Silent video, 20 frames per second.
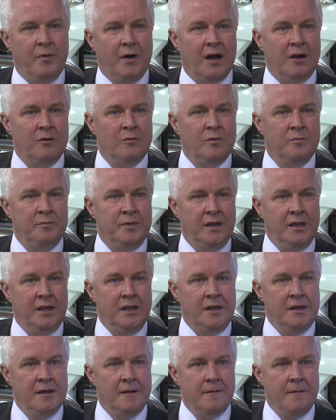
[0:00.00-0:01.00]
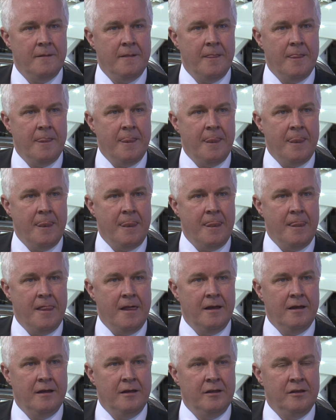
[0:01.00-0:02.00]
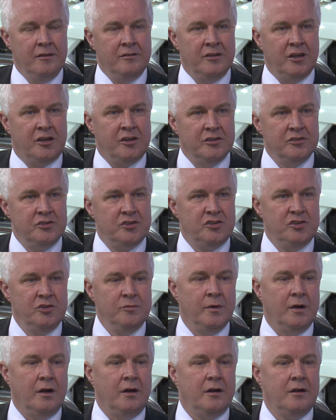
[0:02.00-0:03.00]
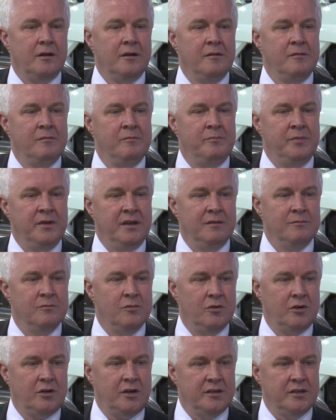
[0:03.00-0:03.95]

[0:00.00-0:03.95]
part will be the consumer being more